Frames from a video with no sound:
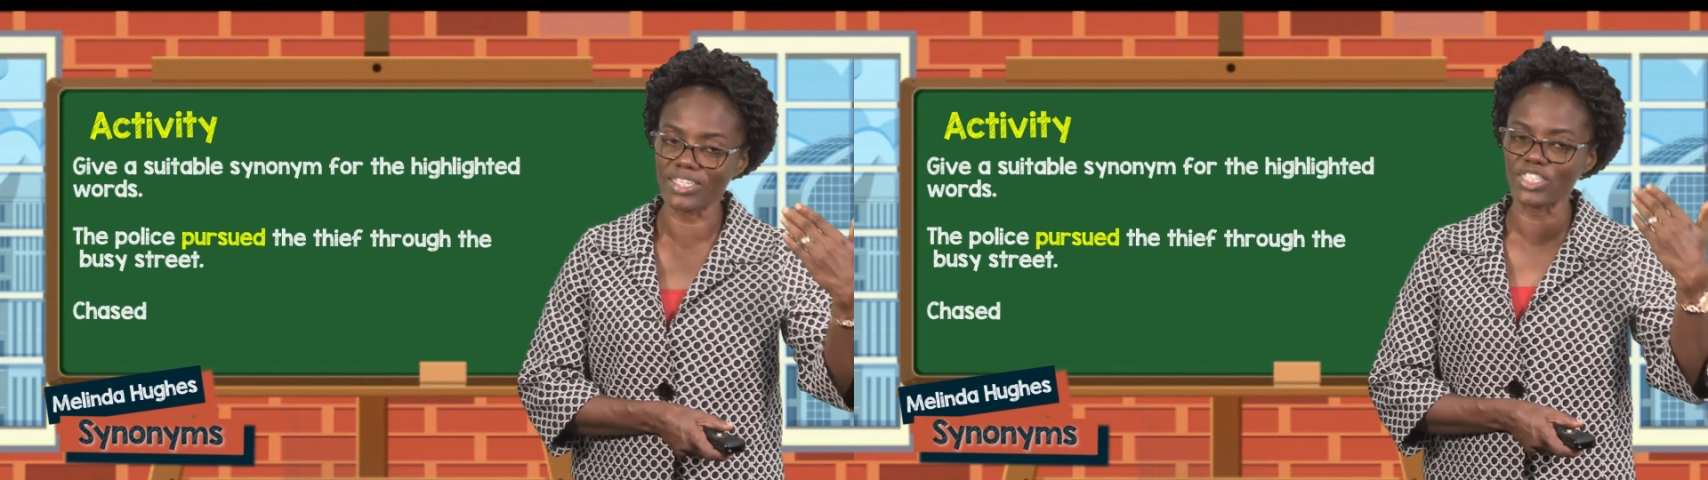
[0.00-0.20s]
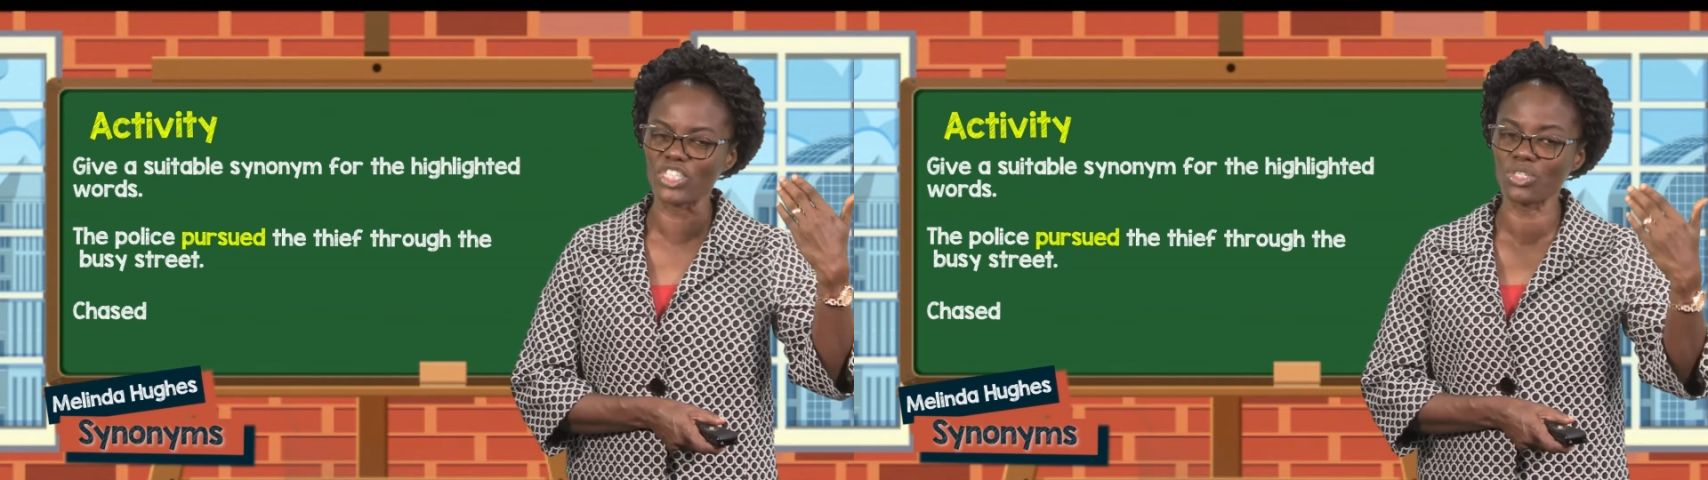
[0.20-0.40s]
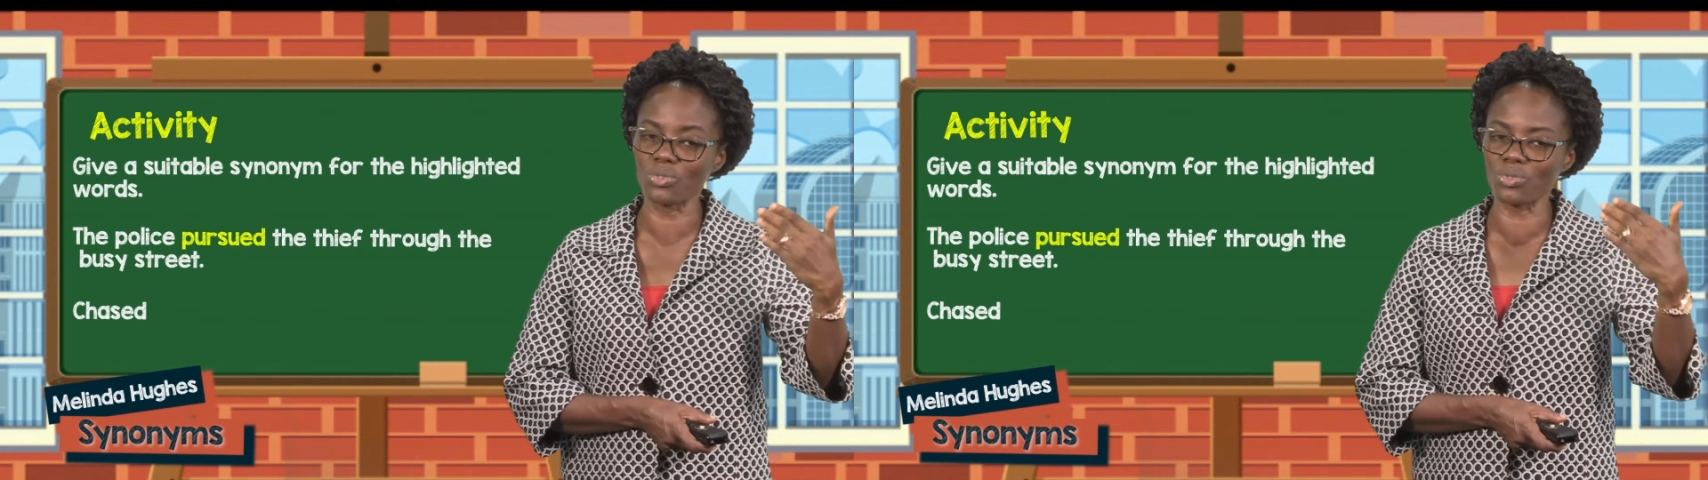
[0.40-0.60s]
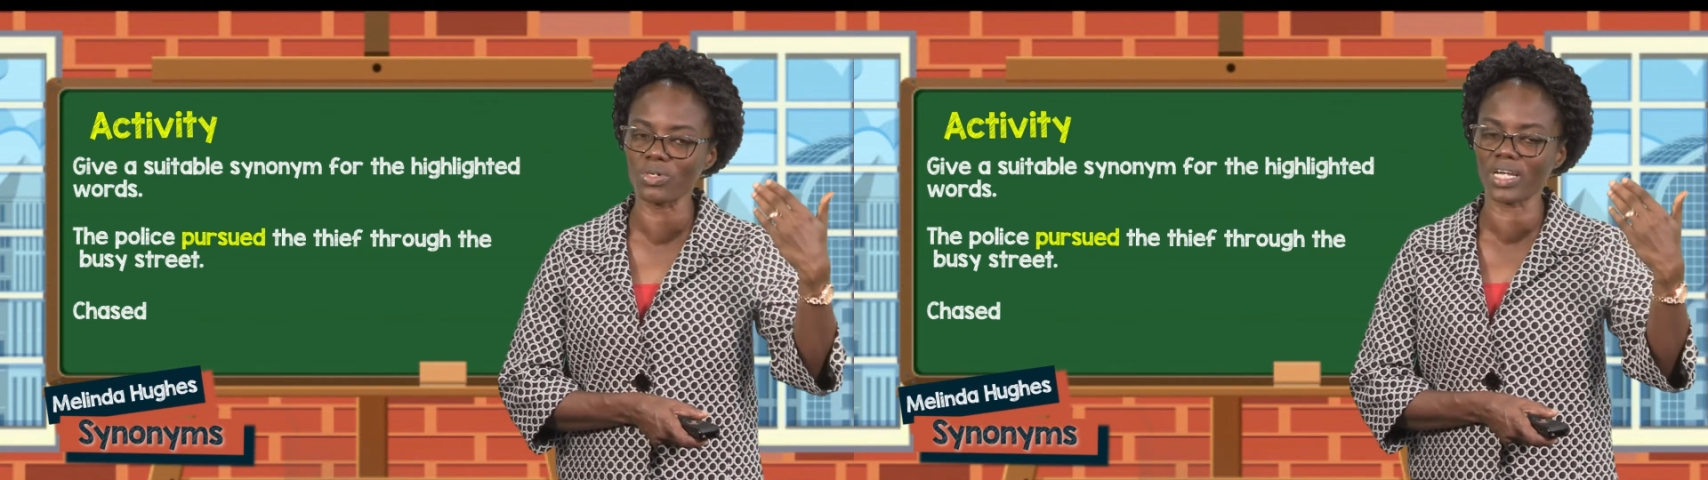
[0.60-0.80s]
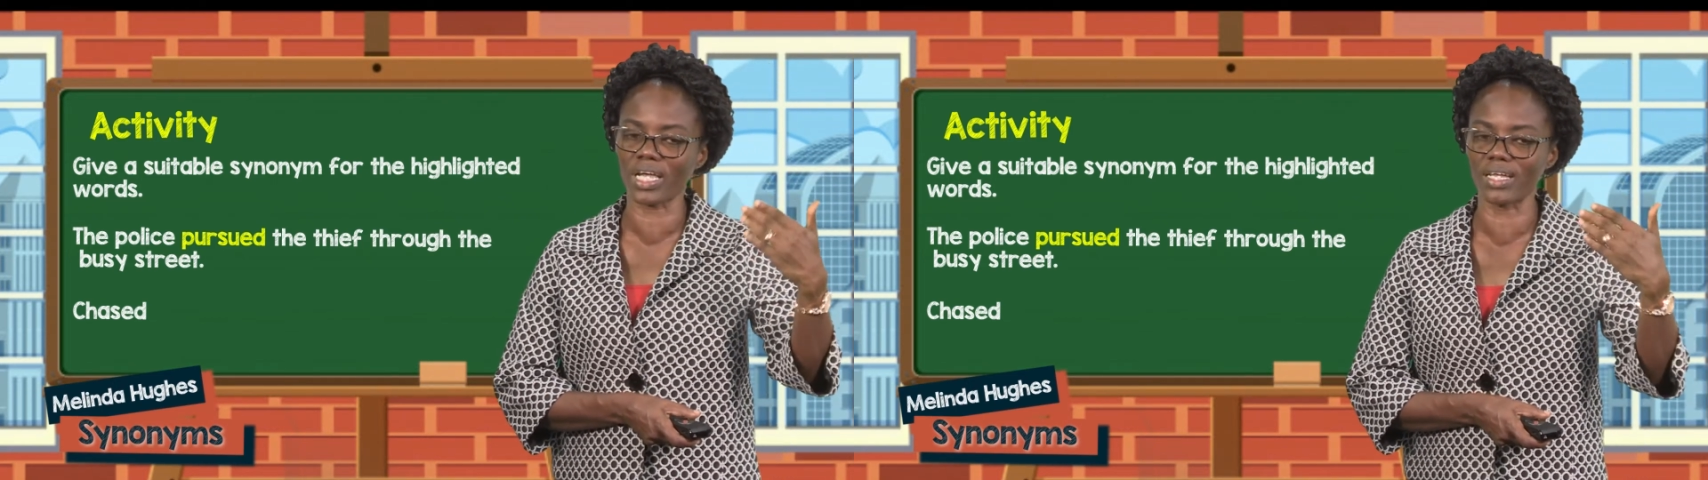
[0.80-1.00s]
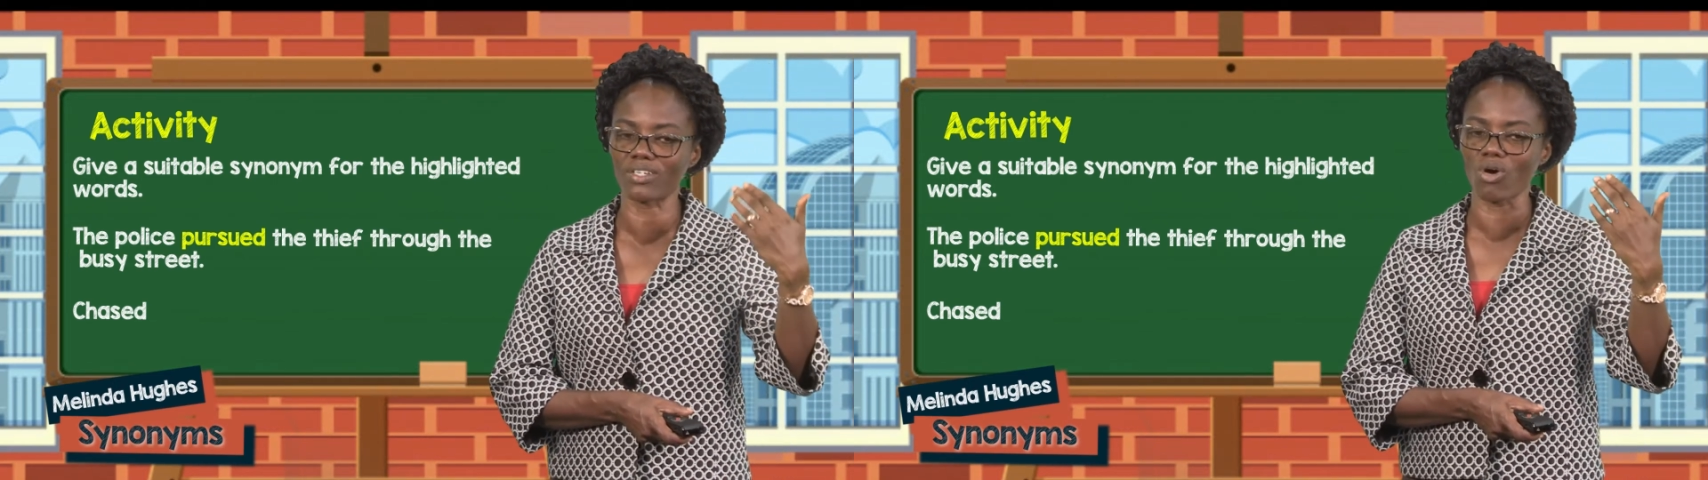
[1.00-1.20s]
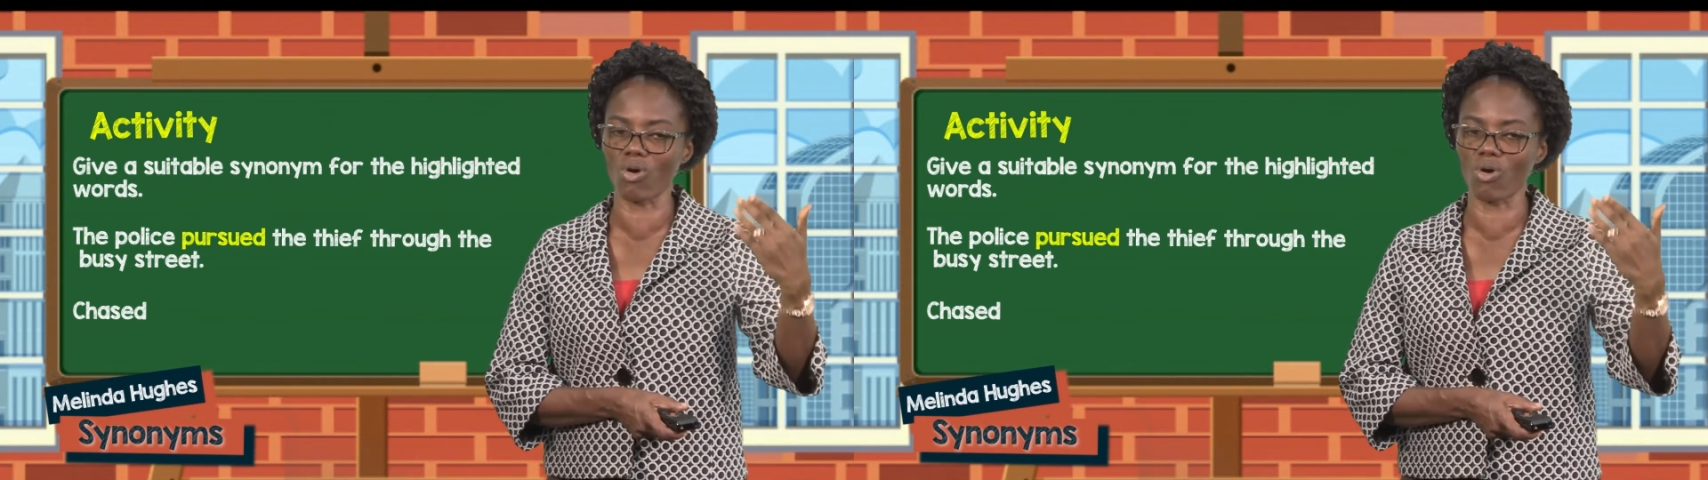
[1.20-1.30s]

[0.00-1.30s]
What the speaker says: you can